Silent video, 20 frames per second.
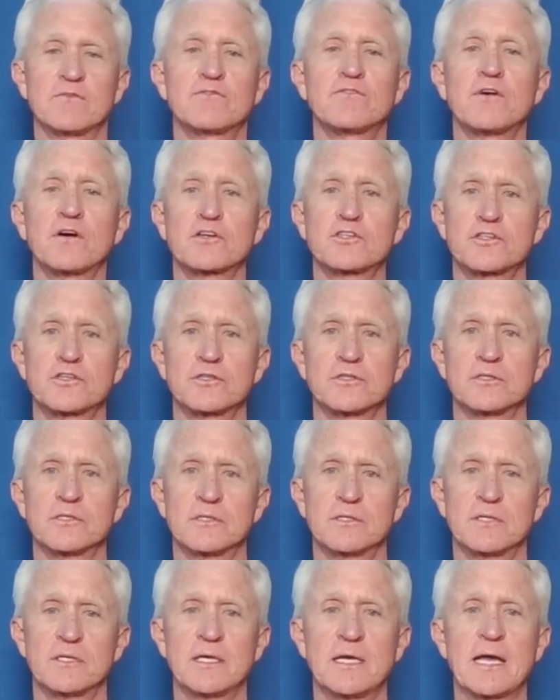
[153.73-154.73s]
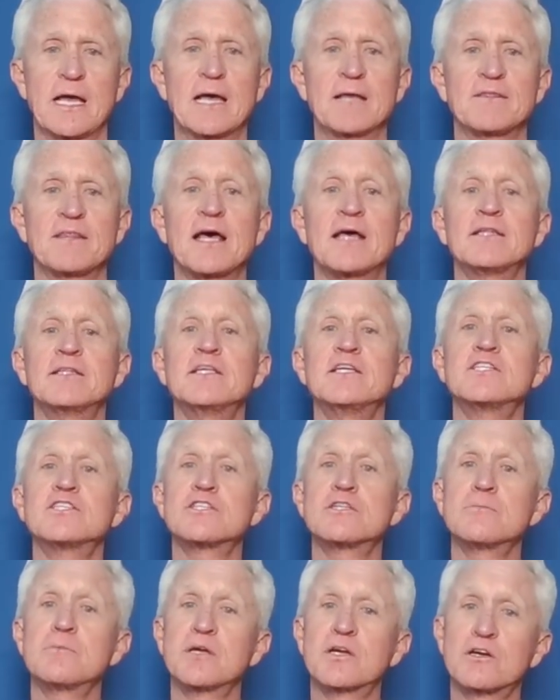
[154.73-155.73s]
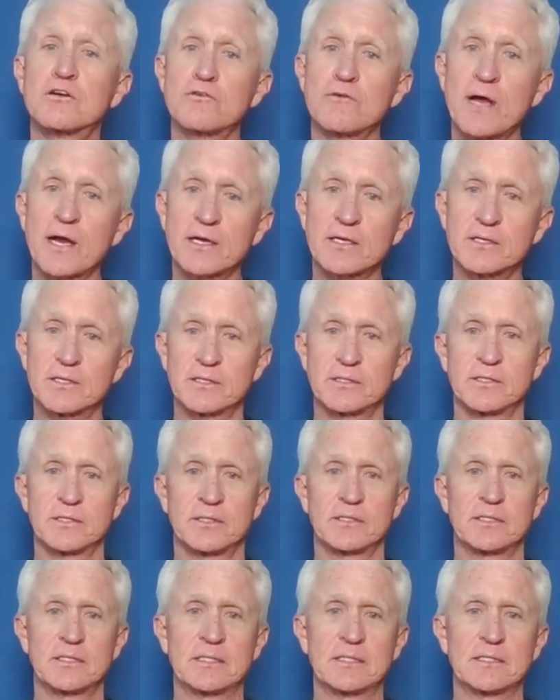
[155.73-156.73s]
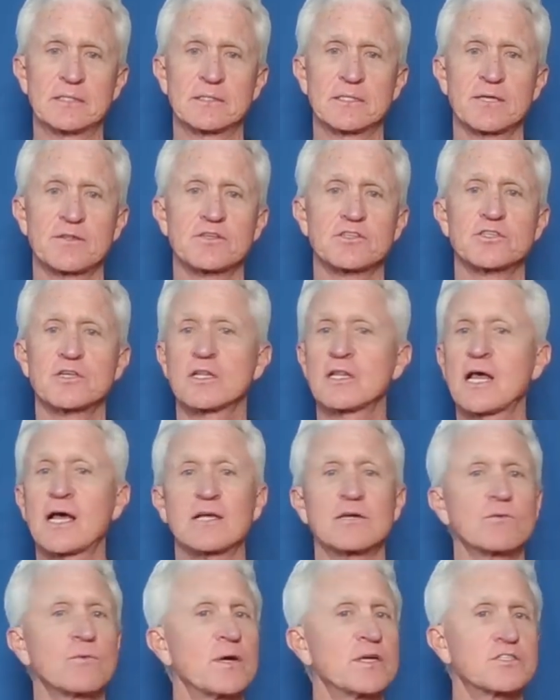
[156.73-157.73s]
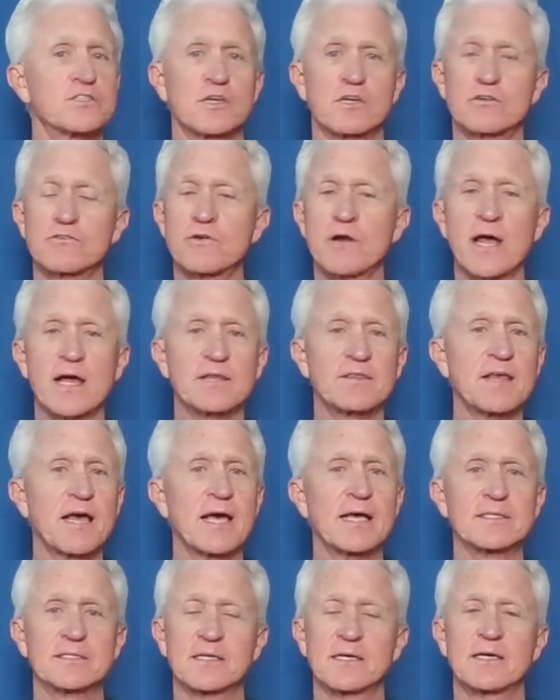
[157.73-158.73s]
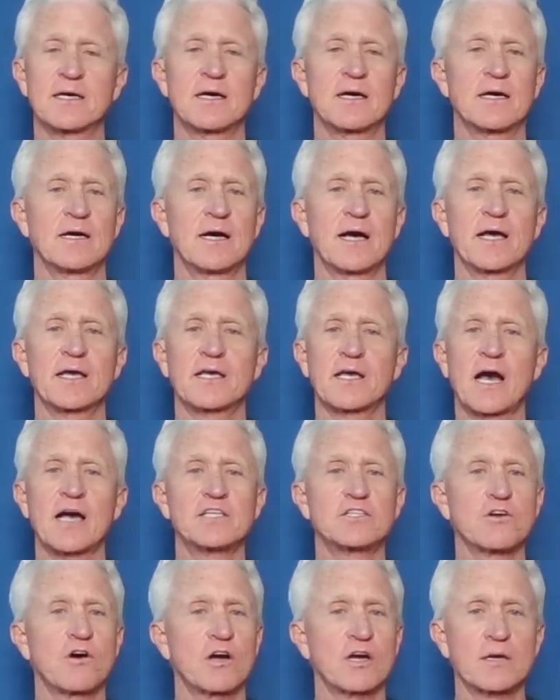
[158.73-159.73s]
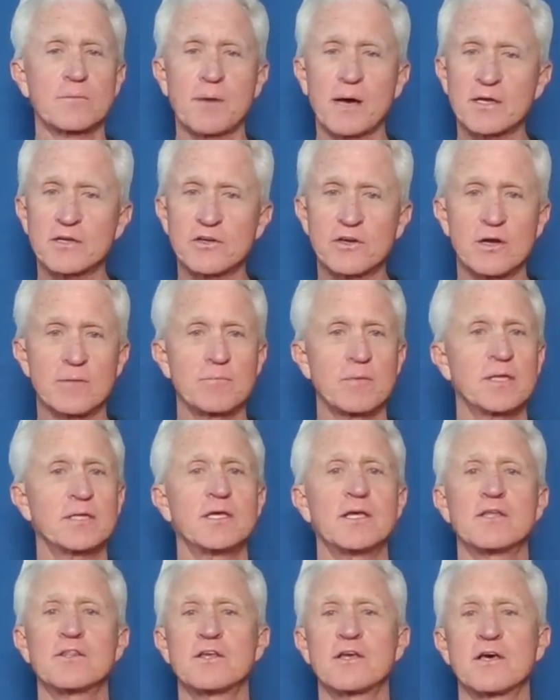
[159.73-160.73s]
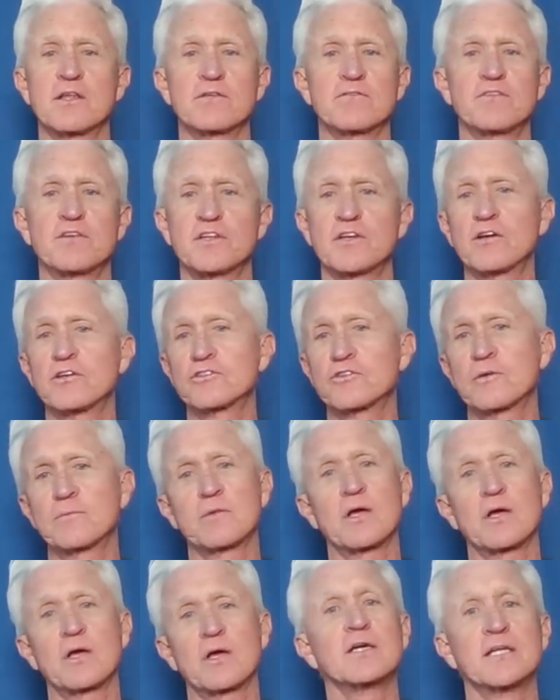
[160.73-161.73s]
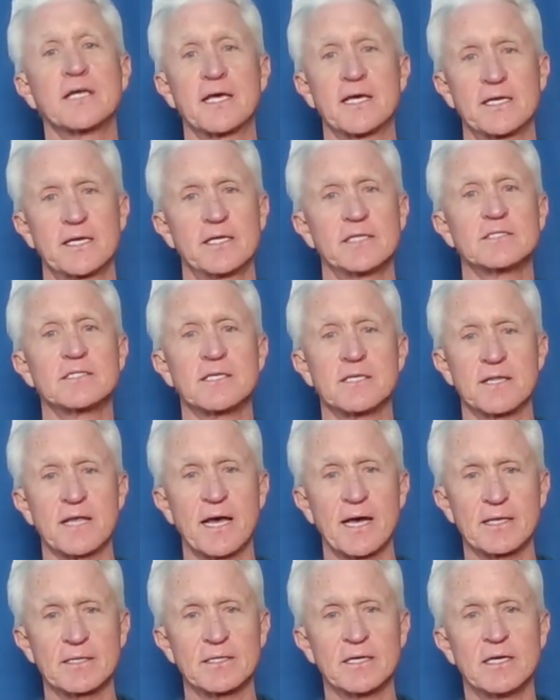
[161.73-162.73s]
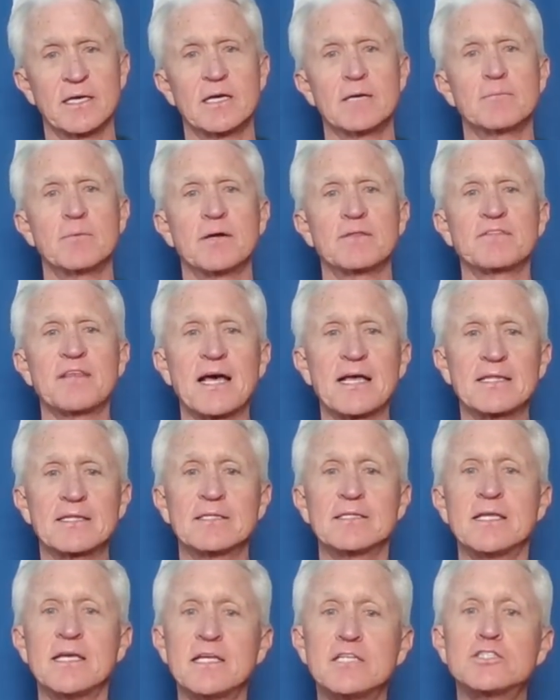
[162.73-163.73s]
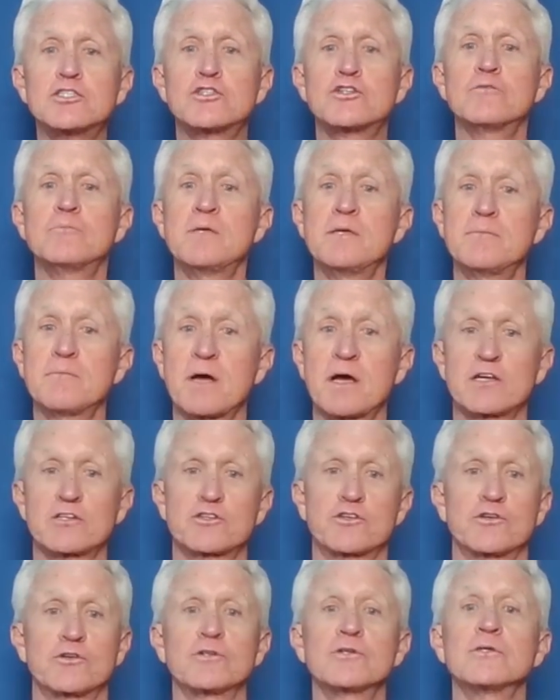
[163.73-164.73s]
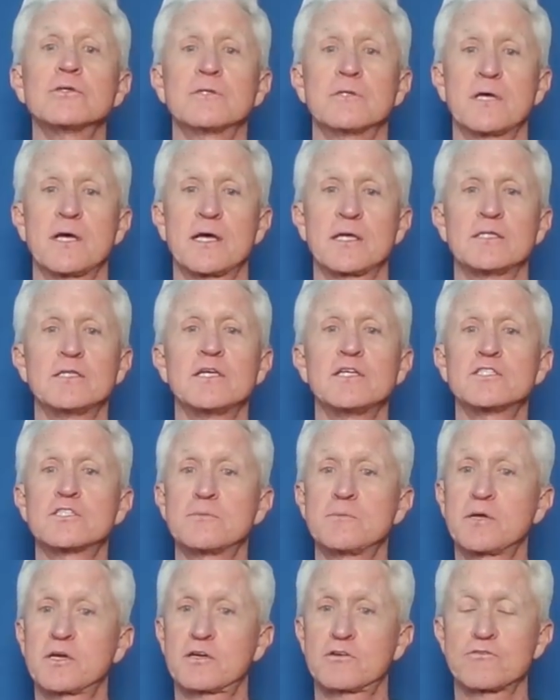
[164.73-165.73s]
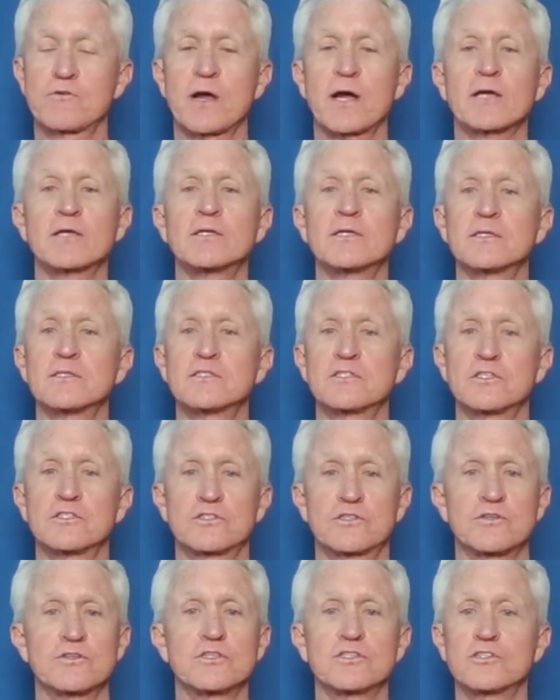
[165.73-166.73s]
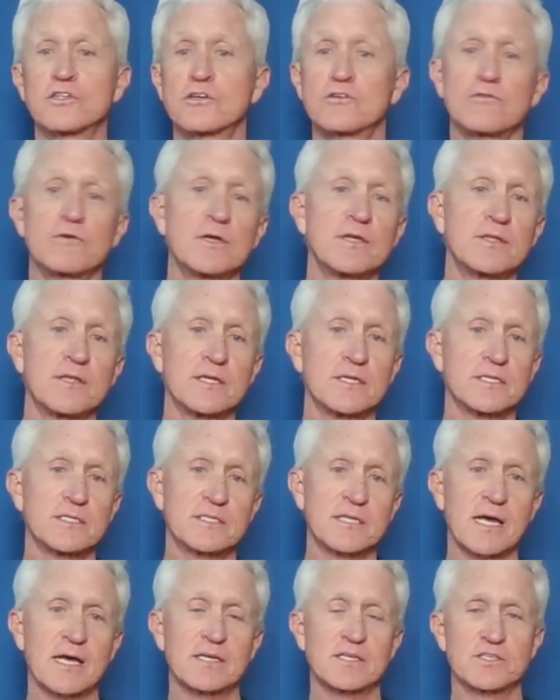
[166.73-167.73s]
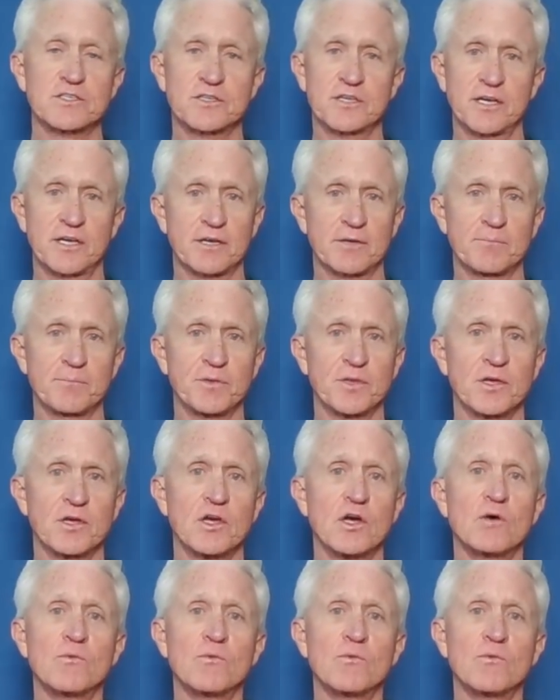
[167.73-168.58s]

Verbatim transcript: uh, function, and that needs to be corrected. Now, there's a lot of ways to correct that. Uh, uh I, I talk about it on many of the other videos, so I'm not going to get into that. But that needs to be measured and needs to be corrected to the degree that it's out of sync.